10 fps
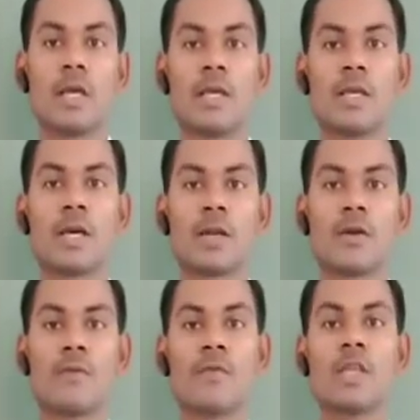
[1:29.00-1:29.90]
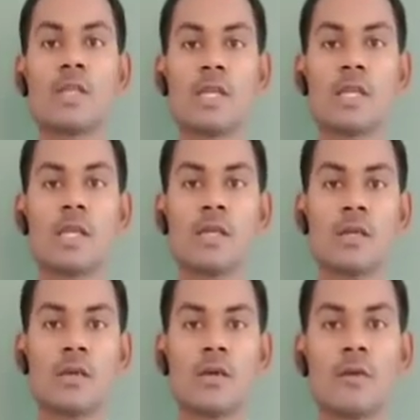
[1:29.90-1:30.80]
Here we need
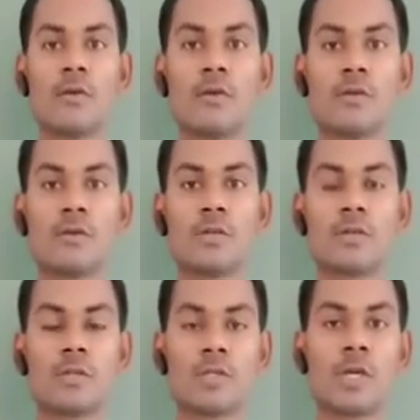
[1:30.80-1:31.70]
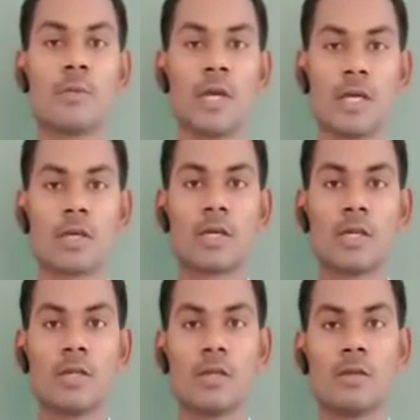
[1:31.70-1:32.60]
some
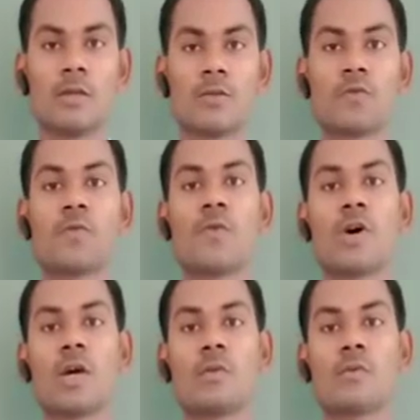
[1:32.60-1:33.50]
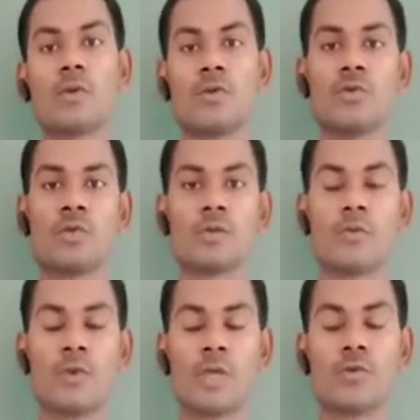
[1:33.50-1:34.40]
angle to form, we
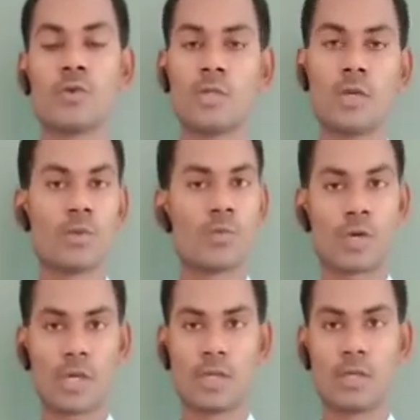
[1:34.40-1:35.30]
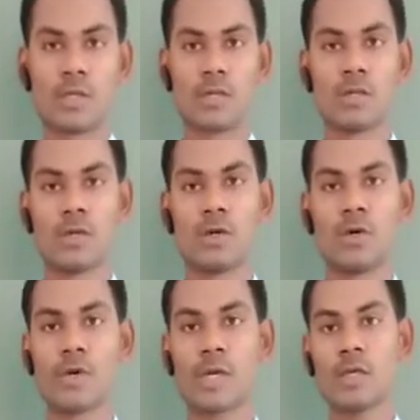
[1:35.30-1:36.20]
use protector.
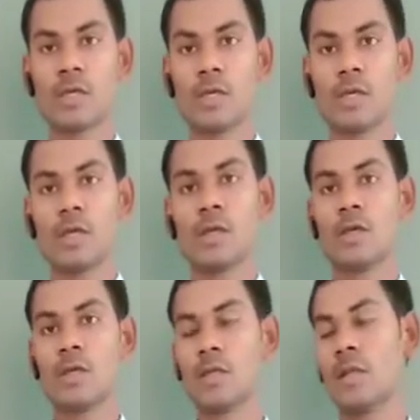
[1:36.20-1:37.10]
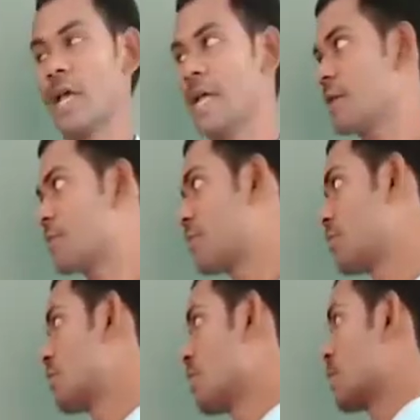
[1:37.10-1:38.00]
Okay,
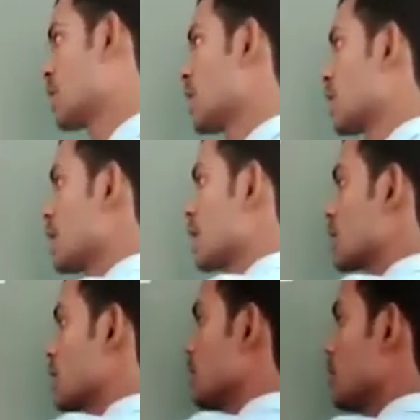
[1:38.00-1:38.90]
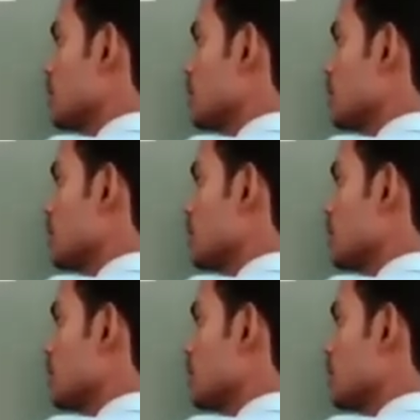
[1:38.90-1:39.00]
like 50-degree angle.